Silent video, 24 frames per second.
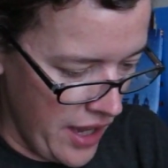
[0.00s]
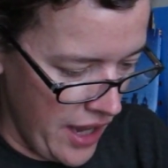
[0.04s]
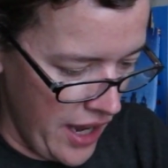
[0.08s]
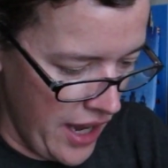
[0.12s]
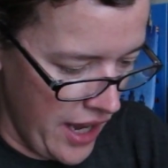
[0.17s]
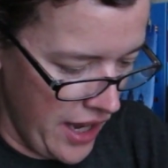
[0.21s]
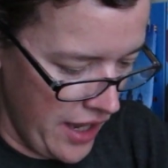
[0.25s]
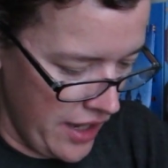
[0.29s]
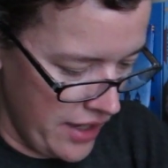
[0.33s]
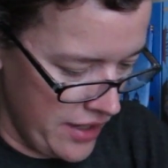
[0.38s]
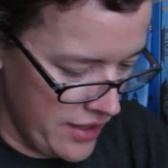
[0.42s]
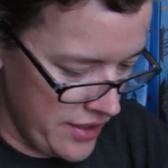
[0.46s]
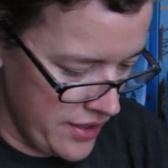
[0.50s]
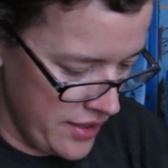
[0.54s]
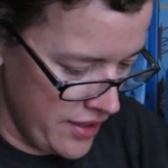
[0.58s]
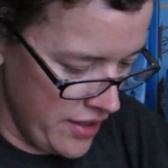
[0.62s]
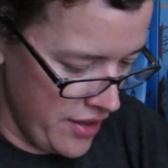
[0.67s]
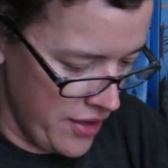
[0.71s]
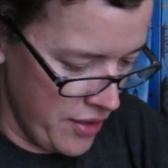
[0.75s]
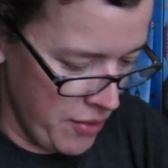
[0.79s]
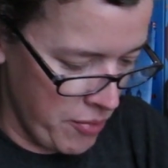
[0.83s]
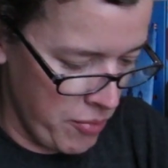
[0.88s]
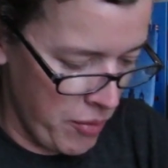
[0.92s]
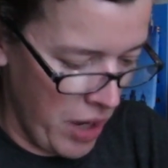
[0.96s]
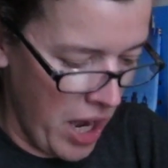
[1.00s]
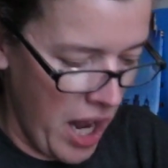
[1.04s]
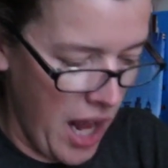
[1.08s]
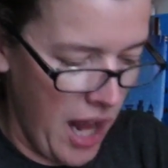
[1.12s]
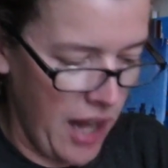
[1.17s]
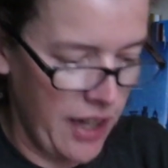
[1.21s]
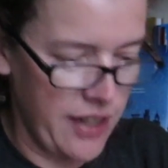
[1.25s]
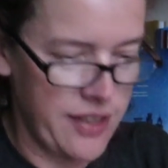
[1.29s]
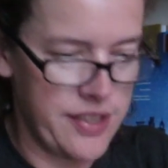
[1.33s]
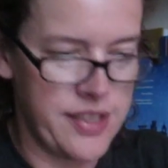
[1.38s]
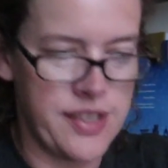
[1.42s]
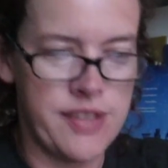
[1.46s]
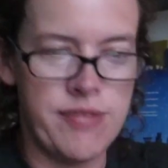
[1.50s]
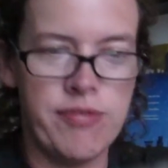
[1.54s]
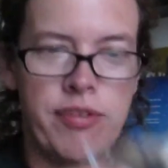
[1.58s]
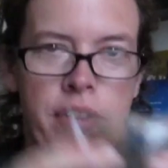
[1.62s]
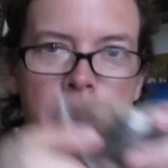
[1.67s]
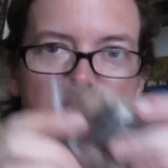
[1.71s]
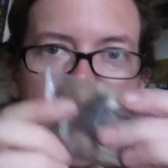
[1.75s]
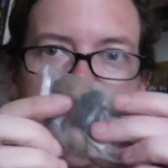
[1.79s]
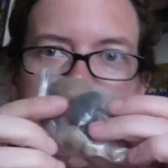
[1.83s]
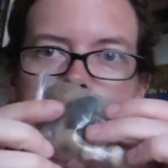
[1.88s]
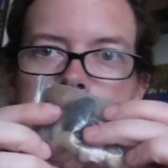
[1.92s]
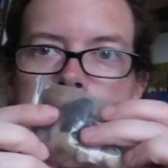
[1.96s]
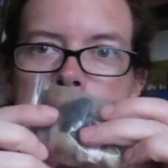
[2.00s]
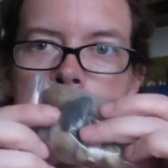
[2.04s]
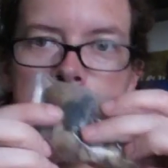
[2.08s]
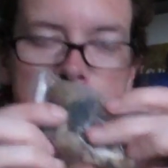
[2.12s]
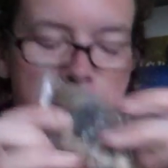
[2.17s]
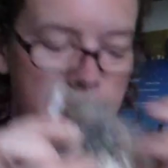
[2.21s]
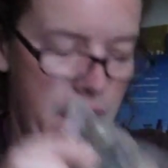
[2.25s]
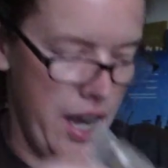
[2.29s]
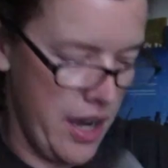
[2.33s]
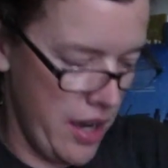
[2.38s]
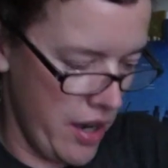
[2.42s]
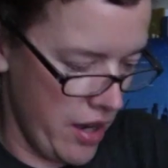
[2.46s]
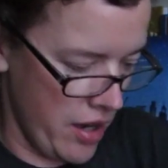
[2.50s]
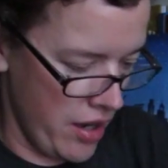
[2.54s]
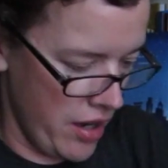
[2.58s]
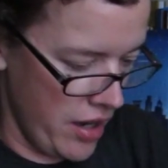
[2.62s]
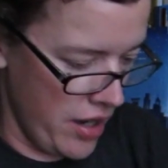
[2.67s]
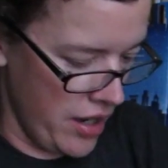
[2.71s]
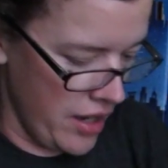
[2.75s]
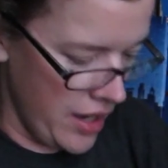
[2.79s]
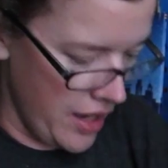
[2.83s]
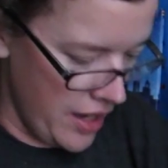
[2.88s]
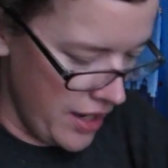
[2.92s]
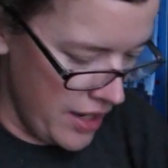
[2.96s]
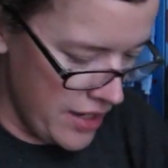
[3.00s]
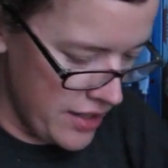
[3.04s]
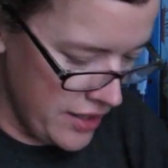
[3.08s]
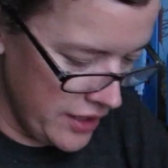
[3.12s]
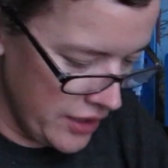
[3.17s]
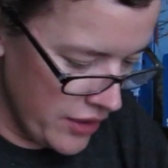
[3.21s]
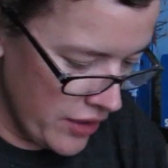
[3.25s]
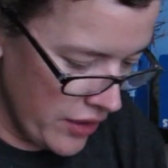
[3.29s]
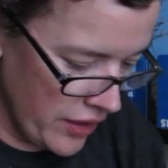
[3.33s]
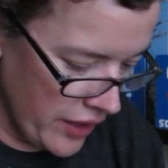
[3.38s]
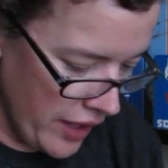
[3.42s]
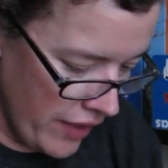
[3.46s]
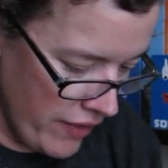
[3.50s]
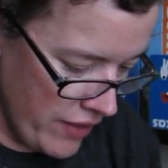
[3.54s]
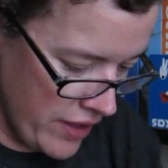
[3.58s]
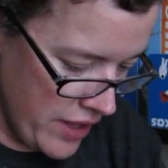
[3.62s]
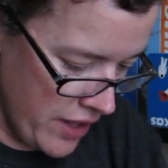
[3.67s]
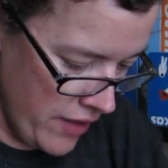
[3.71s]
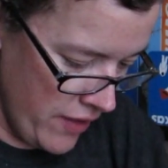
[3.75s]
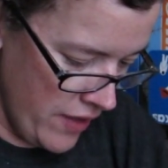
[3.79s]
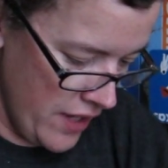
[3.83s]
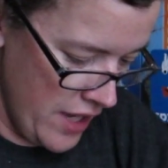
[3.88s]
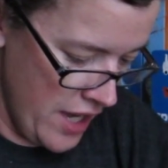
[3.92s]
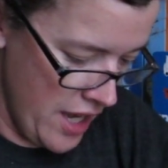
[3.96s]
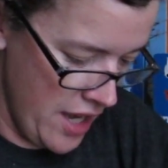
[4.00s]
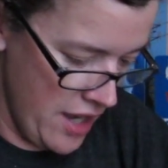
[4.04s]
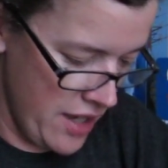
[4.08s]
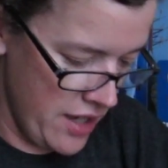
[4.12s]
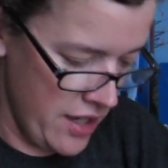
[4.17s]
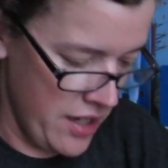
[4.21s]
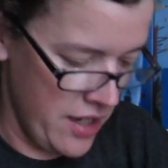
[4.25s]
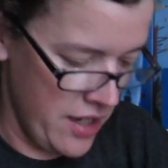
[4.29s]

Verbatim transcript: and the rocks for our campfire, literally everything we need,